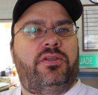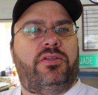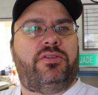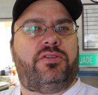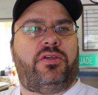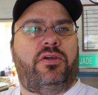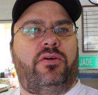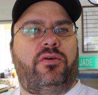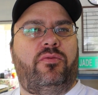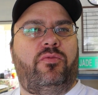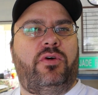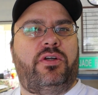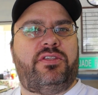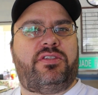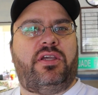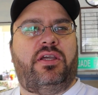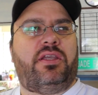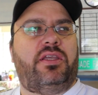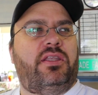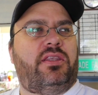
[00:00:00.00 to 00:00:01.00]
So
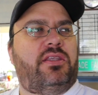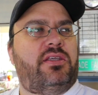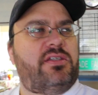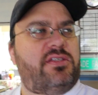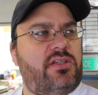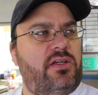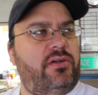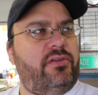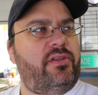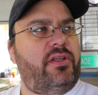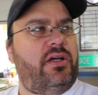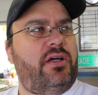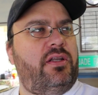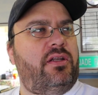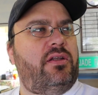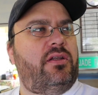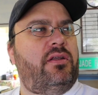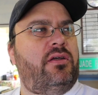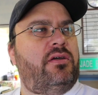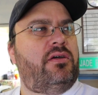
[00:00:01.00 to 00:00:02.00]
once I get this all
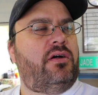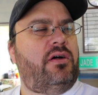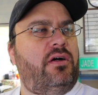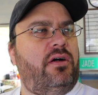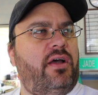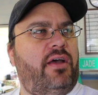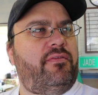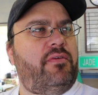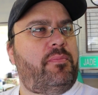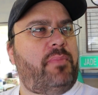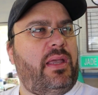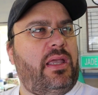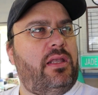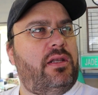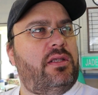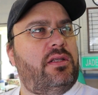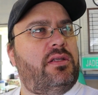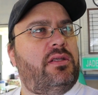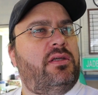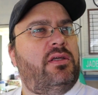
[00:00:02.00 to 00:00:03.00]
done, I'll have it
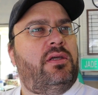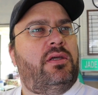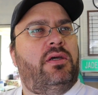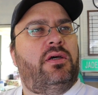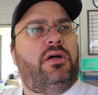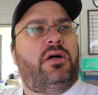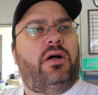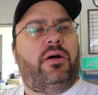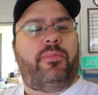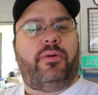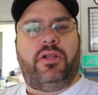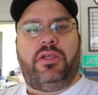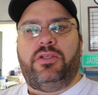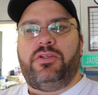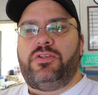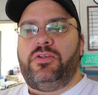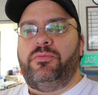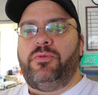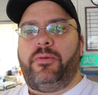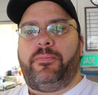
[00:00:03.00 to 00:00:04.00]
painted. I'll bring in
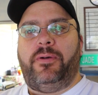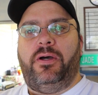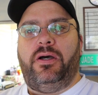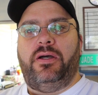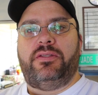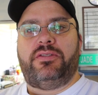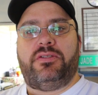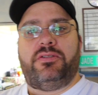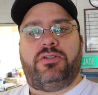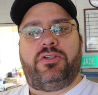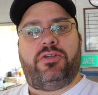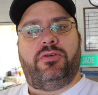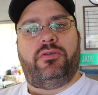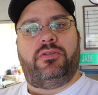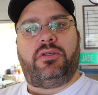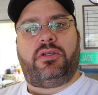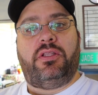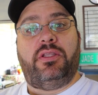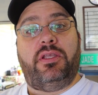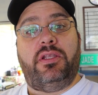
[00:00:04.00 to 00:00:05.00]
2 more pods and show
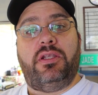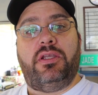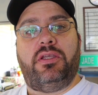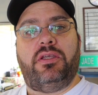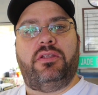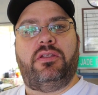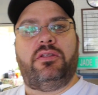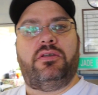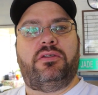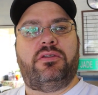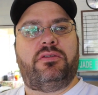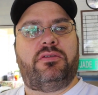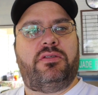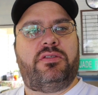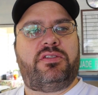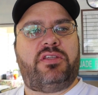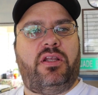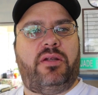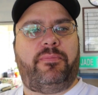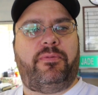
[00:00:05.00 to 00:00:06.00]
the cleaning and the
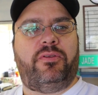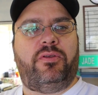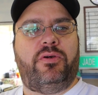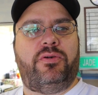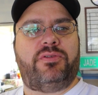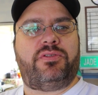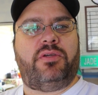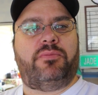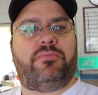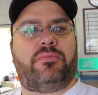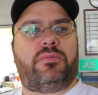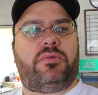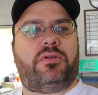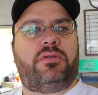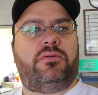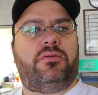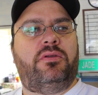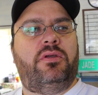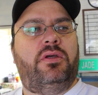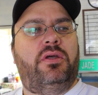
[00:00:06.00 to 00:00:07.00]
setup of those. I'm
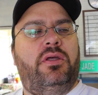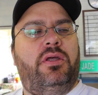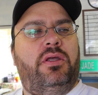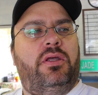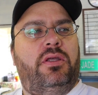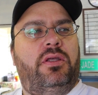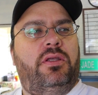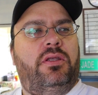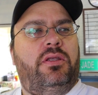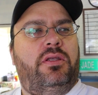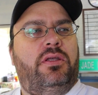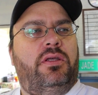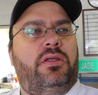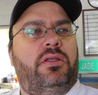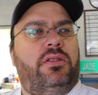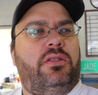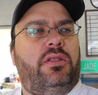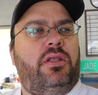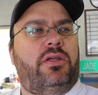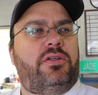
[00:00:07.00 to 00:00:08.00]

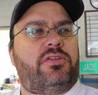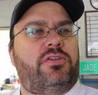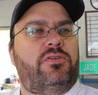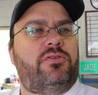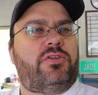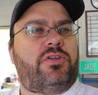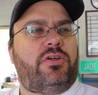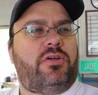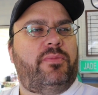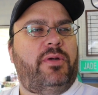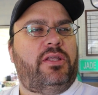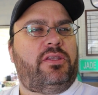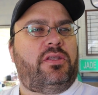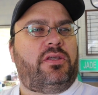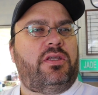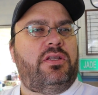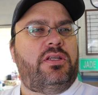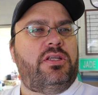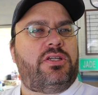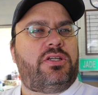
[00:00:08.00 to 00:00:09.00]
not too sure about the
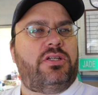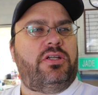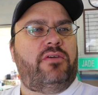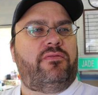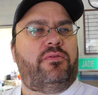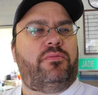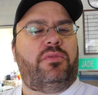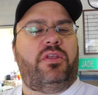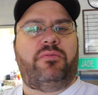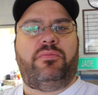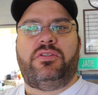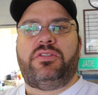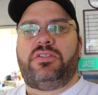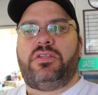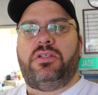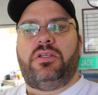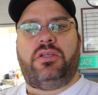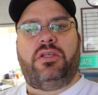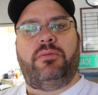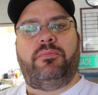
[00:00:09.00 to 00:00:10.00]
condition of them. They've been
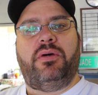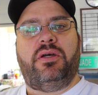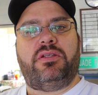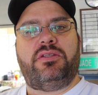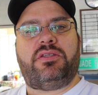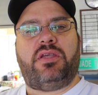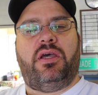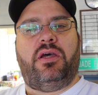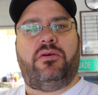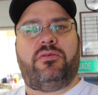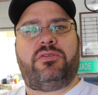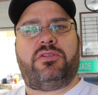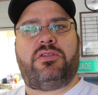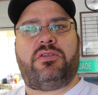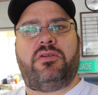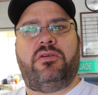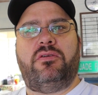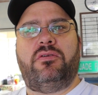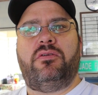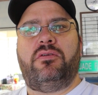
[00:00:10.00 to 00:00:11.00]
sitting in a buddy's
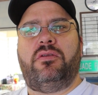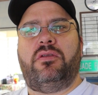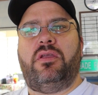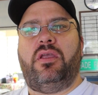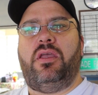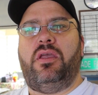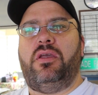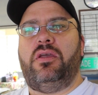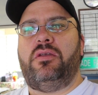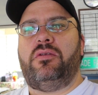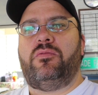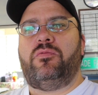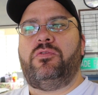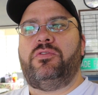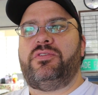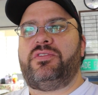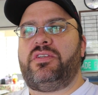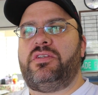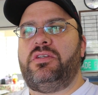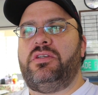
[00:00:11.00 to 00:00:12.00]
house, and
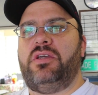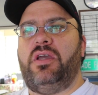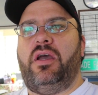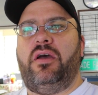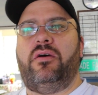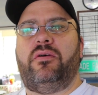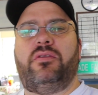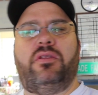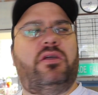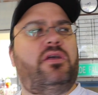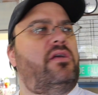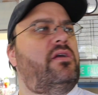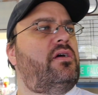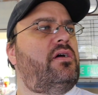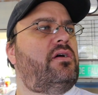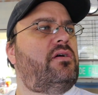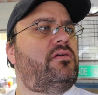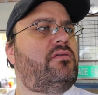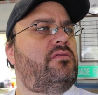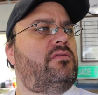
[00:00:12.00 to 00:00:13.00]
we'll see how
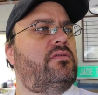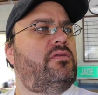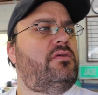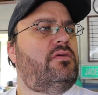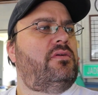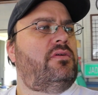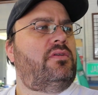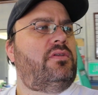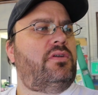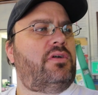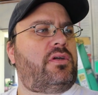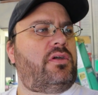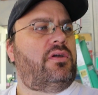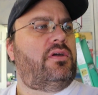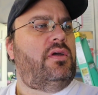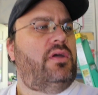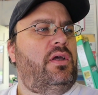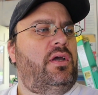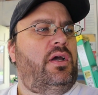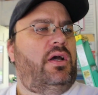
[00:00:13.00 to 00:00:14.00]
they look.
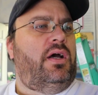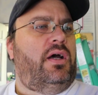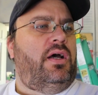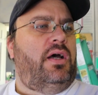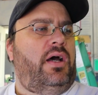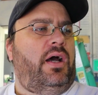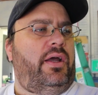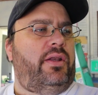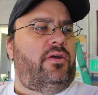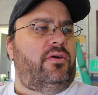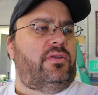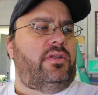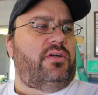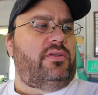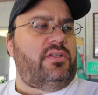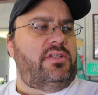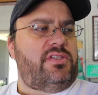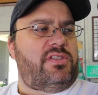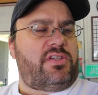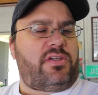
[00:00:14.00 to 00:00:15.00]
I know they'll
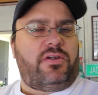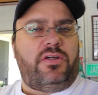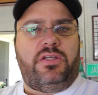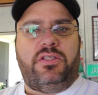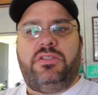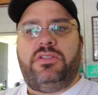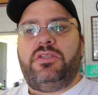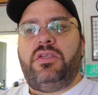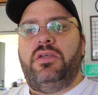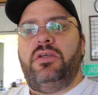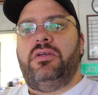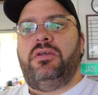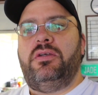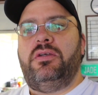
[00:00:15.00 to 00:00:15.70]
need screens.